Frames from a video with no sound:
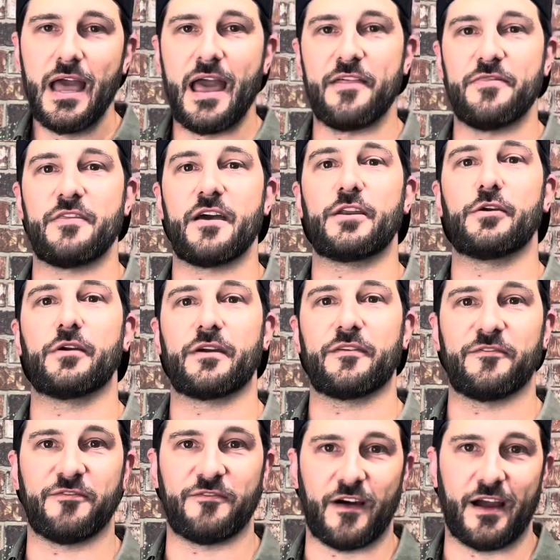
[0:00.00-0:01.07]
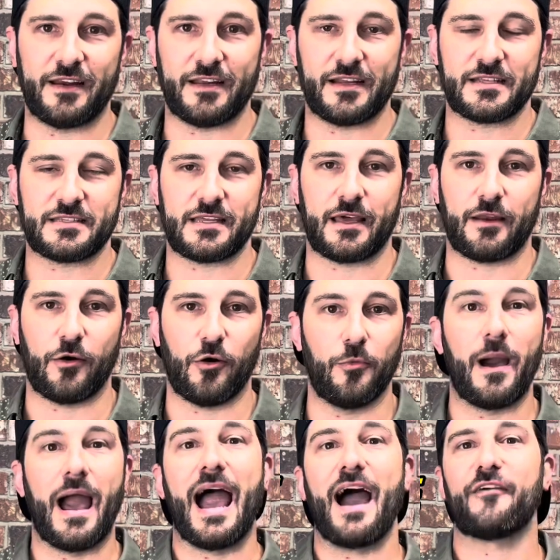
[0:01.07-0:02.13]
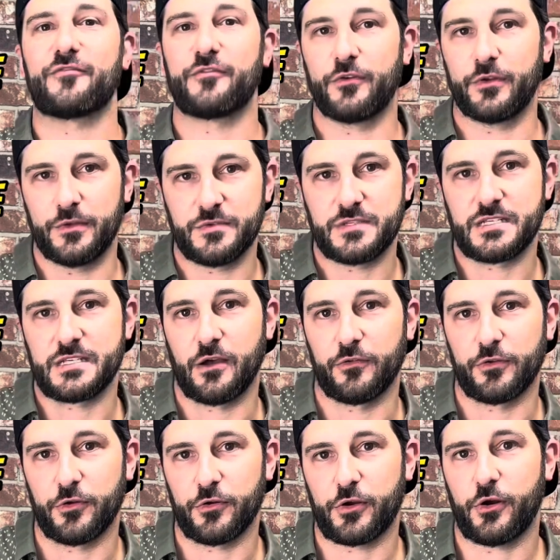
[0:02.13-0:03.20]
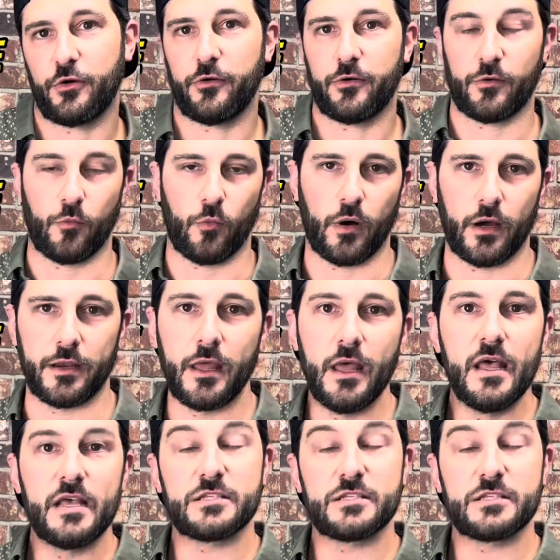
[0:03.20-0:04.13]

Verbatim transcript: and then you can finance that home after you sell your current one.